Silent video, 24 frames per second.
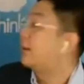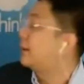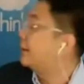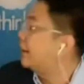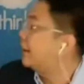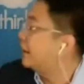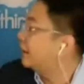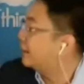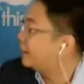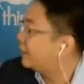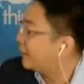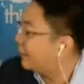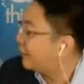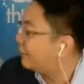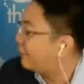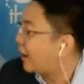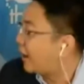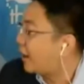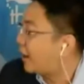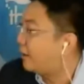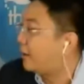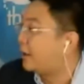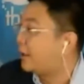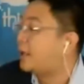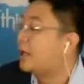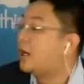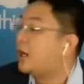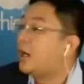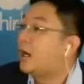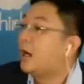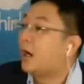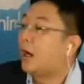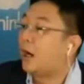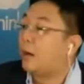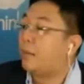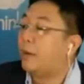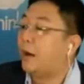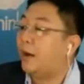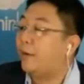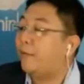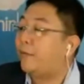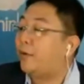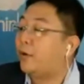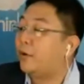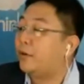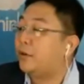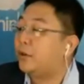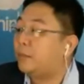Yes, they vary. But
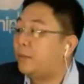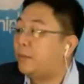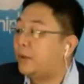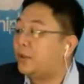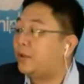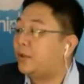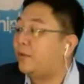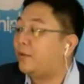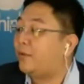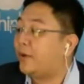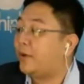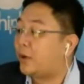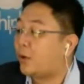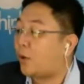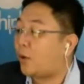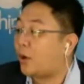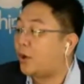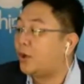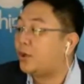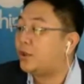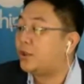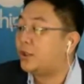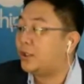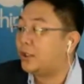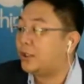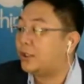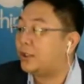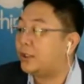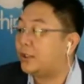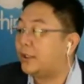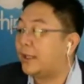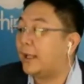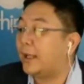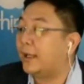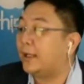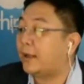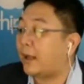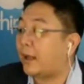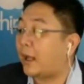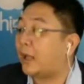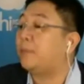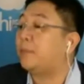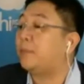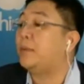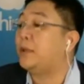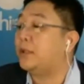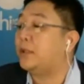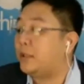for the specific courses that
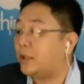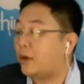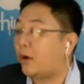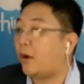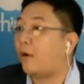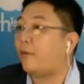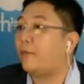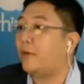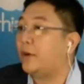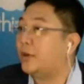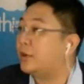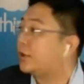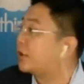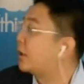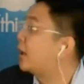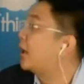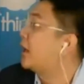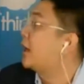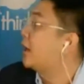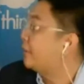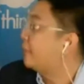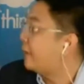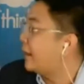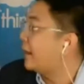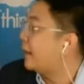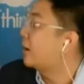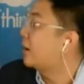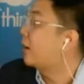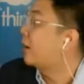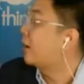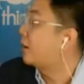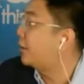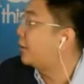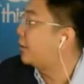IPC offers, they are your